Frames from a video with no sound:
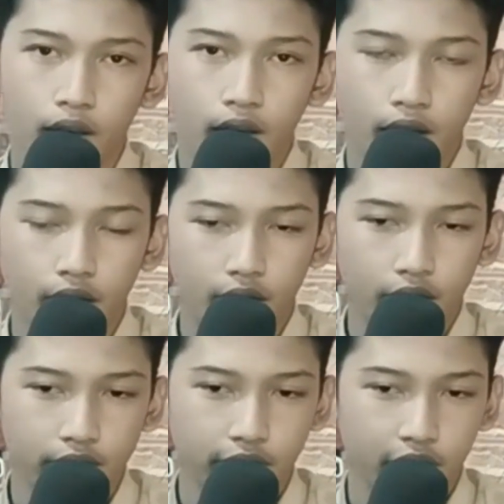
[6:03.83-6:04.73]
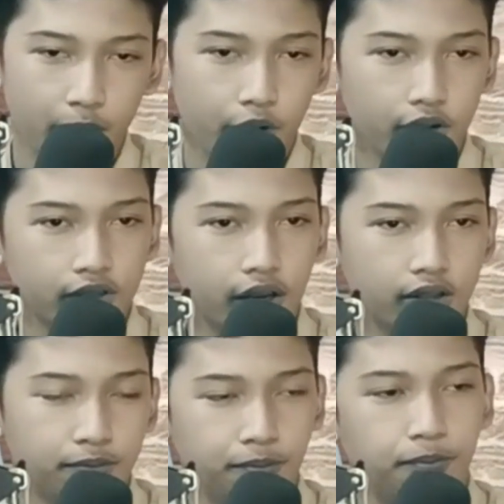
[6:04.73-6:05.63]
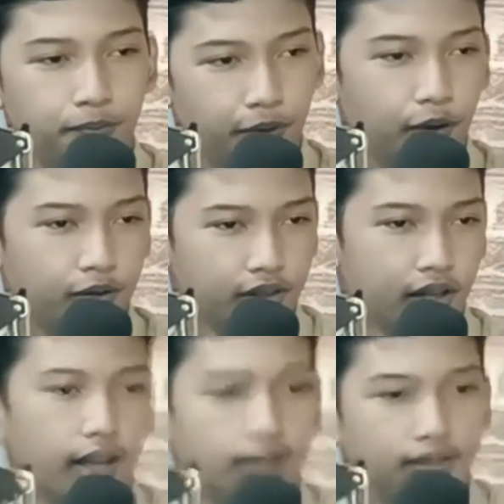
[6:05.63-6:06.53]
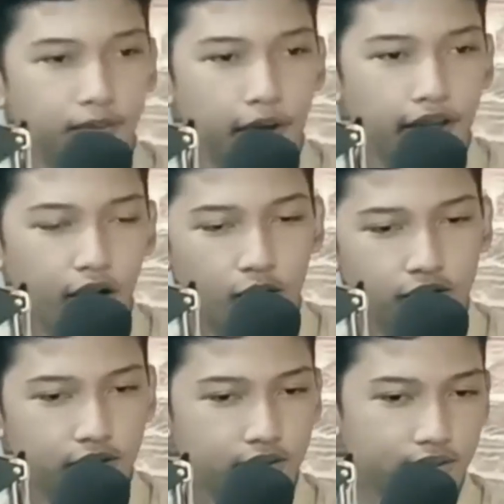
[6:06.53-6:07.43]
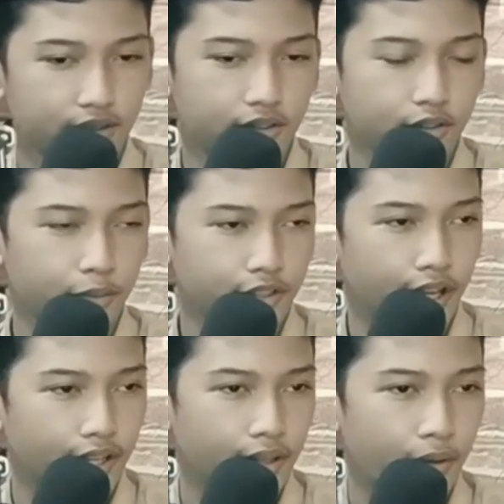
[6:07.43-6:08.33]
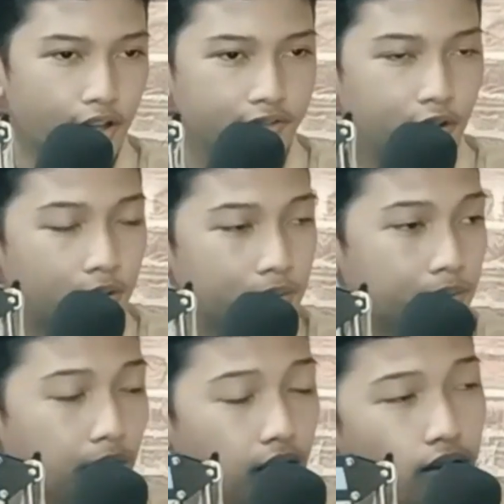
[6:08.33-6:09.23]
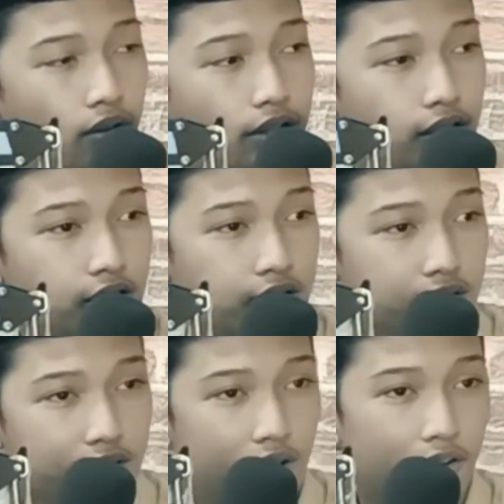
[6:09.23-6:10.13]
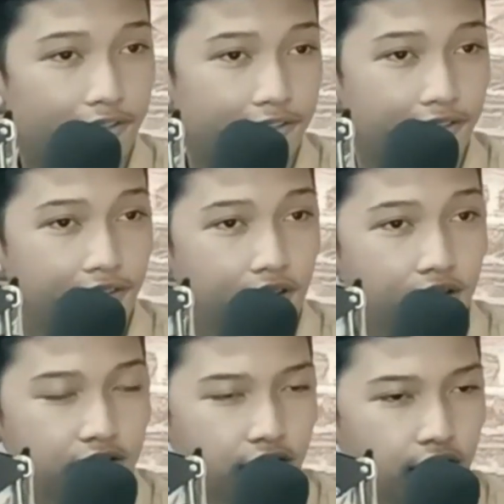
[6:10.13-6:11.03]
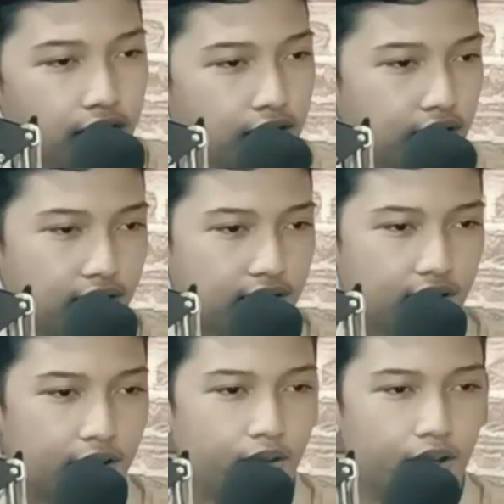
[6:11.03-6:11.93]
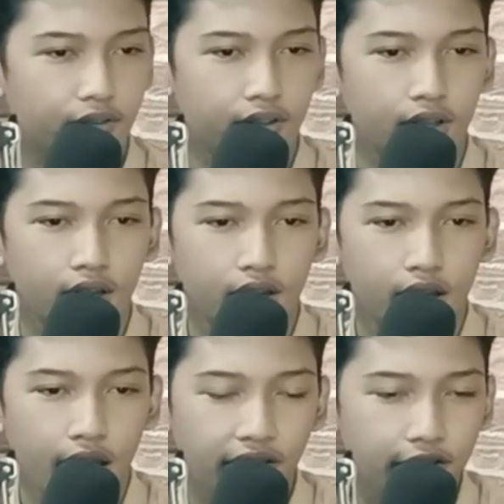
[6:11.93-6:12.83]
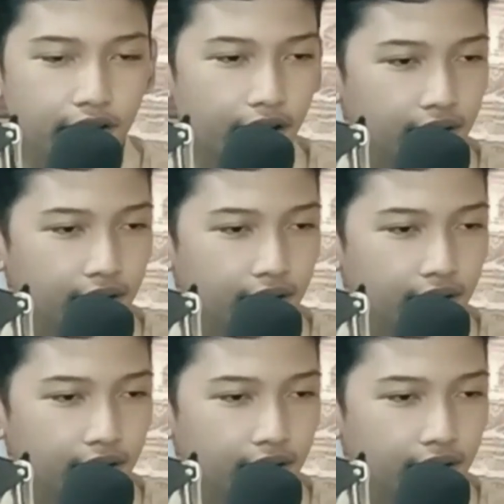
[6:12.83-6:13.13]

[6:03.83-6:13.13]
the carbon dioxide is blowing and make ozone to protect Mars from radiation of sun and whatever. After that,